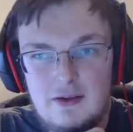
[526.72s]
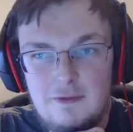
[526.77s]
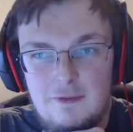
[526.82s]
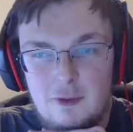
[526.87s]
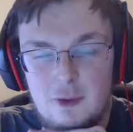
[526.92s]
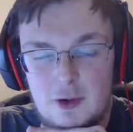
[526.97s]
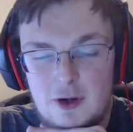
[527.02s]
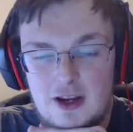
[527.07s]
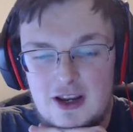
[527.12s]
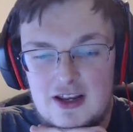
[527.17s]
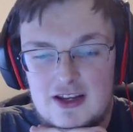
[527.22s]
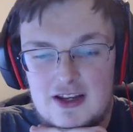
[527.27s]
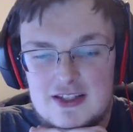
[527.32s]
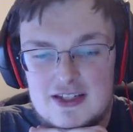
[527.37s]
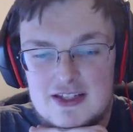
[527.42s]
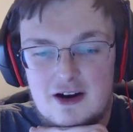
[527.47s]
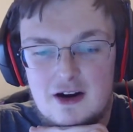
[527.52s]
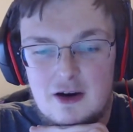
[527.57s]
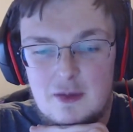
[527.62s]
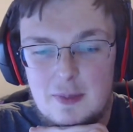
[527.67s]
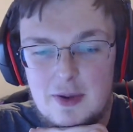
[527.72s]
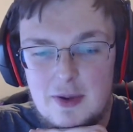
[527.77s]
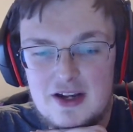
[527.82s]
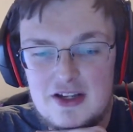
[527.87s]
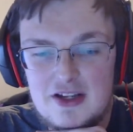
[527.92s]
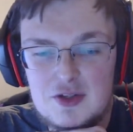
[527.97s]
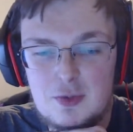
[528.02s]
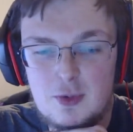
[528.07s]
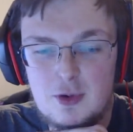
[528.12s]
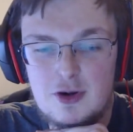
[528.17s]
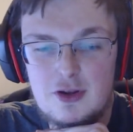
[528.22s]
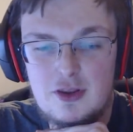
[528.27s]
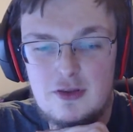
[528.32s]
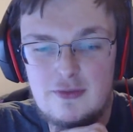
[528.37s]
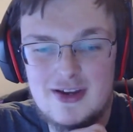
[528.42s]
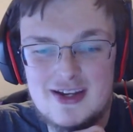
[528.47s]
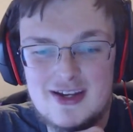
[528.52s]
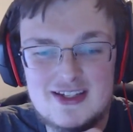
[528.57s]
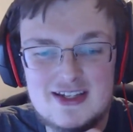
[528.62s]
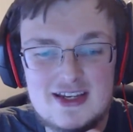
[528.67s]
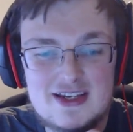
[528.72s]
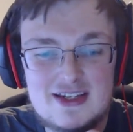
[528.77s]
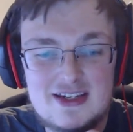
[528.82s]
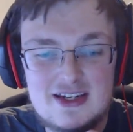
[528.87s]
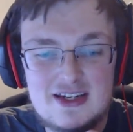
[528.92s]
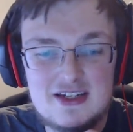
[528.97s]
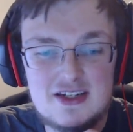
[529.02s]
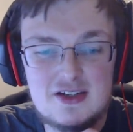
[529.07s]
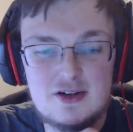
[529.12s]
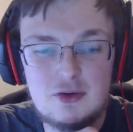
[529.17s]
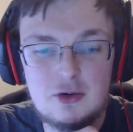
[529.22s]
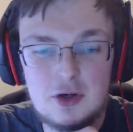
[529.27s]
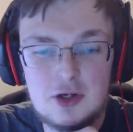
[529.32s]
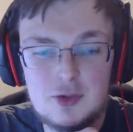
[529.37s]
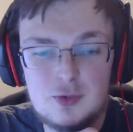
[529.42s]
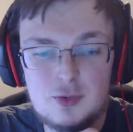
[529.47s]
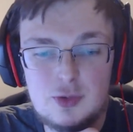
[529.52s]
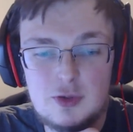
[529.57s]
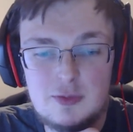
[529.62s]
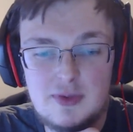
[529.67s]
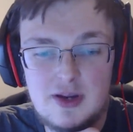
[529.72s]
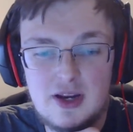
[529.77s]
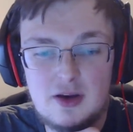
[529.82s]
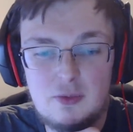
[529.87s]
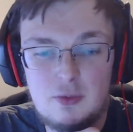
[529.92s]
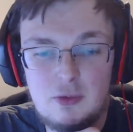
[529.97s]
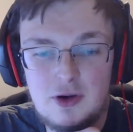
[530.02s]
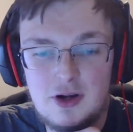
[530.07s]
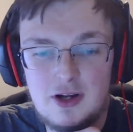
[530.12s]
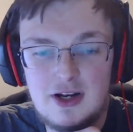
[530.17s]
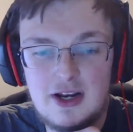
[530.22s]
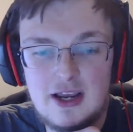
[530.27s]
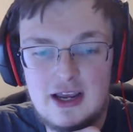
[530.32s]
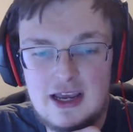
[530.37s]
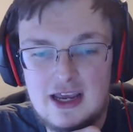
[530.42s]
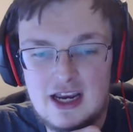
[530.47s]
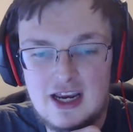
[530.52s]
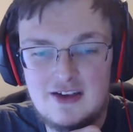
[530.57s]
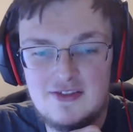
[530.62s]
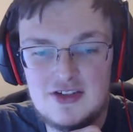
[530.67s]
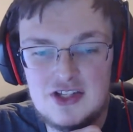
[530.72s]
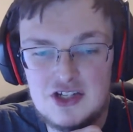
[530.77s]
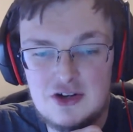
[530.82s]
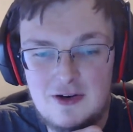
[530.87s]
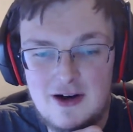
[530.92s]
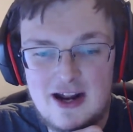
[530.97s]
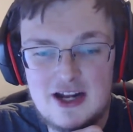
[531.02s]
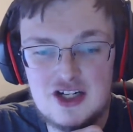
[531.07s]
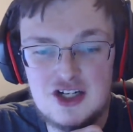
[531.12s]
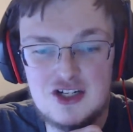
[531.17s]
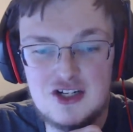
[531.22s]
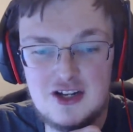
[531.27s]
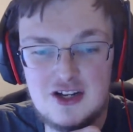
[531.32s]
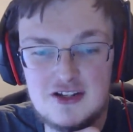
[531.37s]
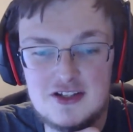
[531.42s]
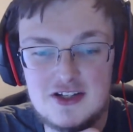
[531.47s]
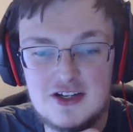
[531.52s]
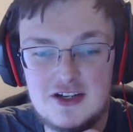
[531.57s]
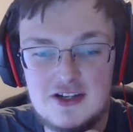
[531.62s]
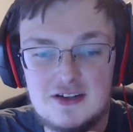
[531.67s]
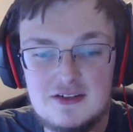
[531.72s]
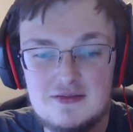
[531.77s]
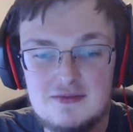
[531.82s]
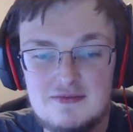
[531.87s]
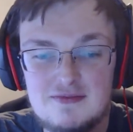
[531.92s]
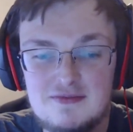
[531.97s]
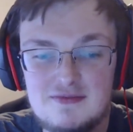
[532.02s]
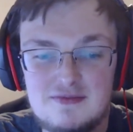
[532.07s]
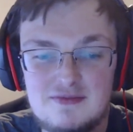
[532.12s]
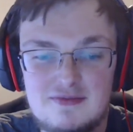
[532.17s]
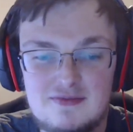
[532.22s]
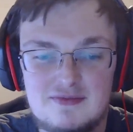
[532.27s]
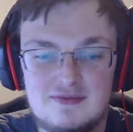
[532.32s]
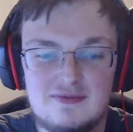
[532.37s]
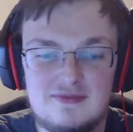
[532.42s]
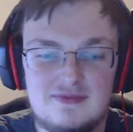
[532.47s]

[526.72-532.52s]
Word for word: forty-eight terabytes worth of S S D storage would make one heck of a scratch disk. Yeah.